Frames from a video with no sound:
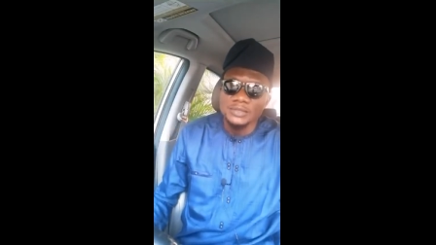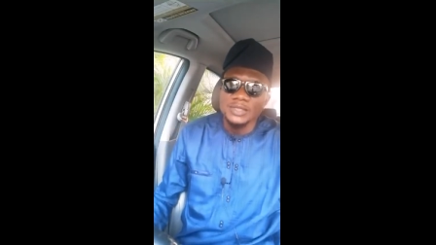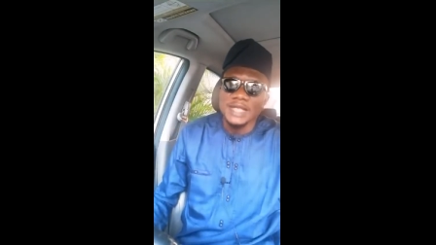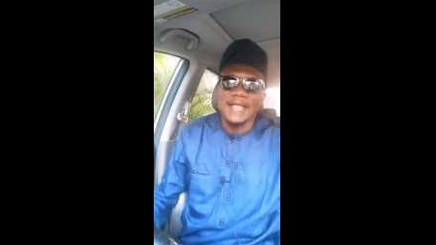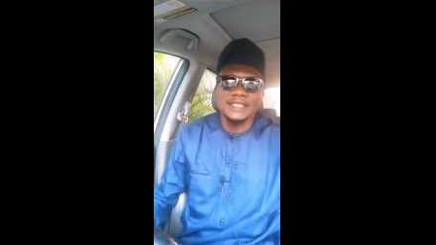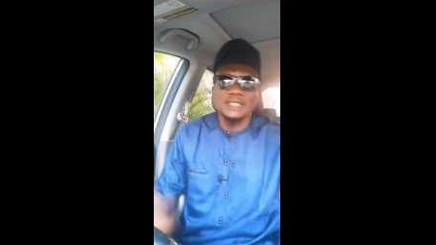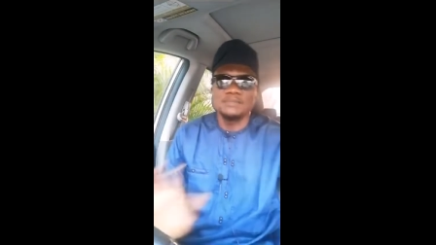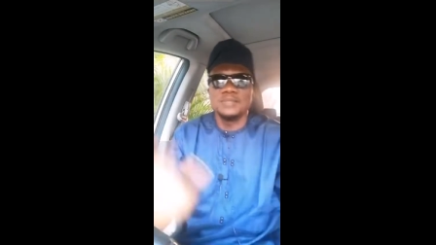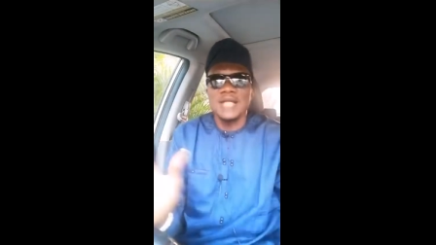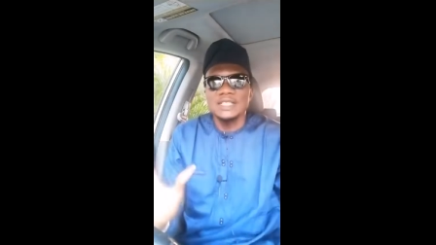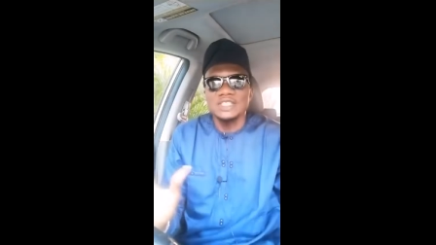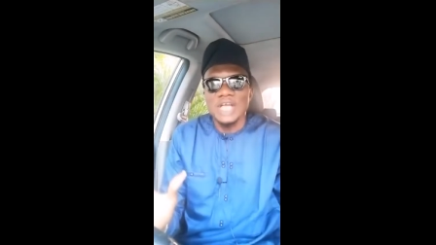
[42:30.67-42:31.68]
As a
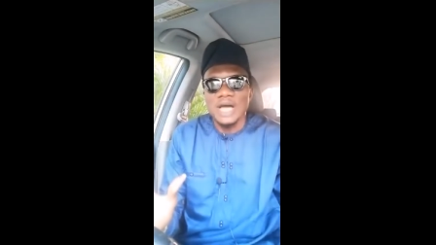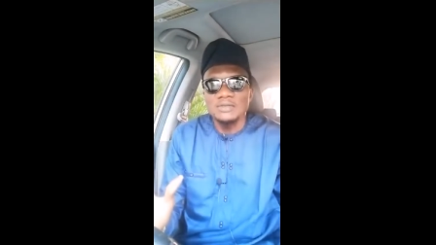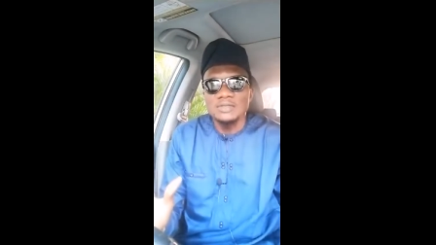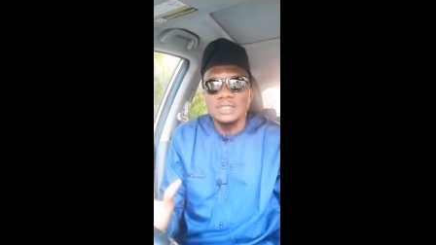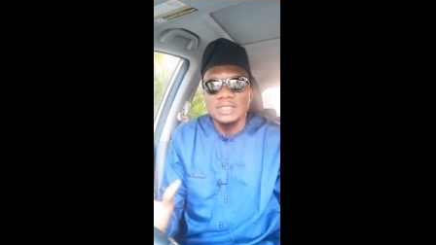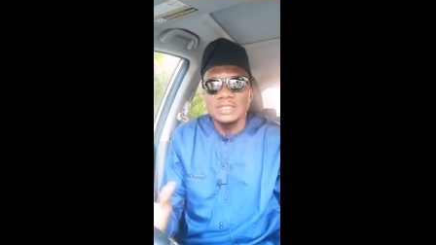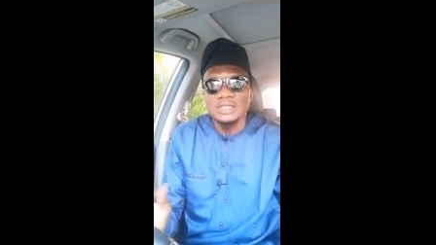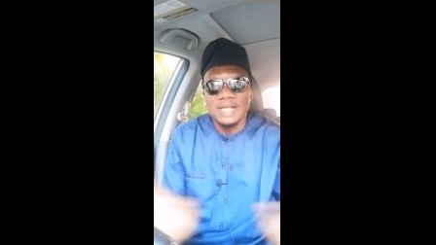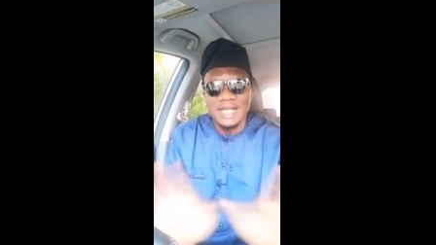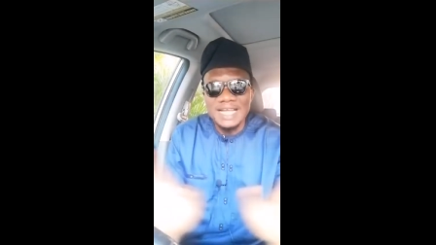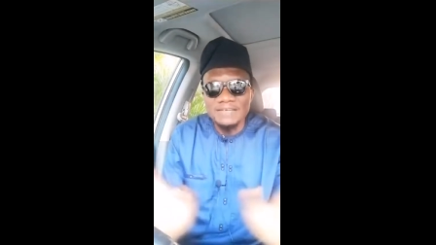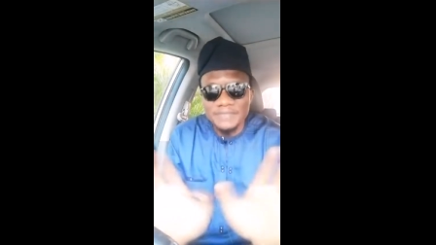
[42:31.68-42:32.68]
black child,
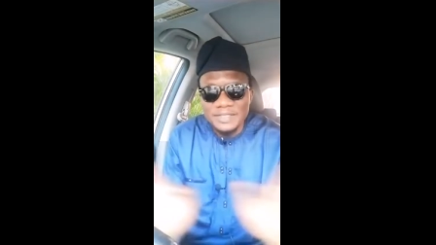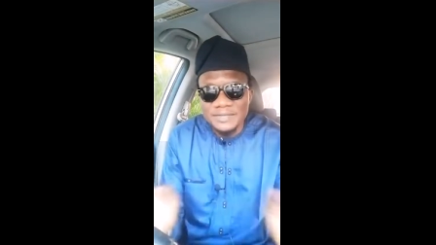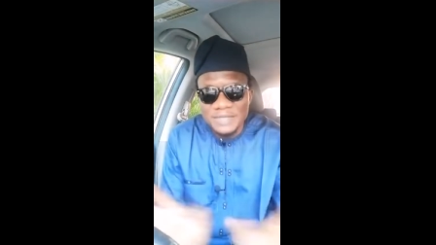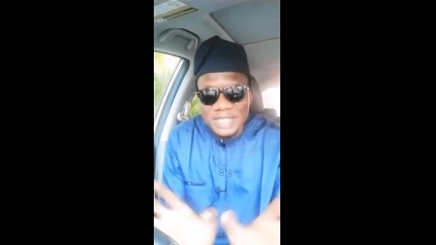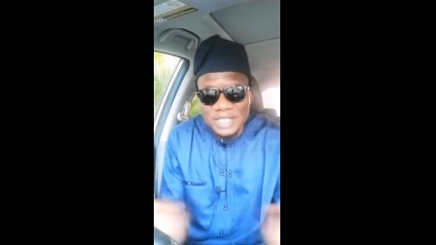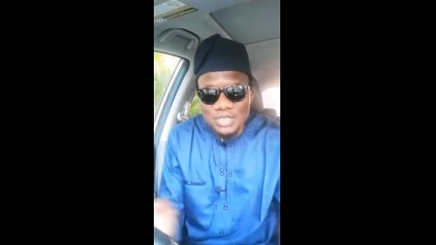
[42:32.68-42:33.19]
everything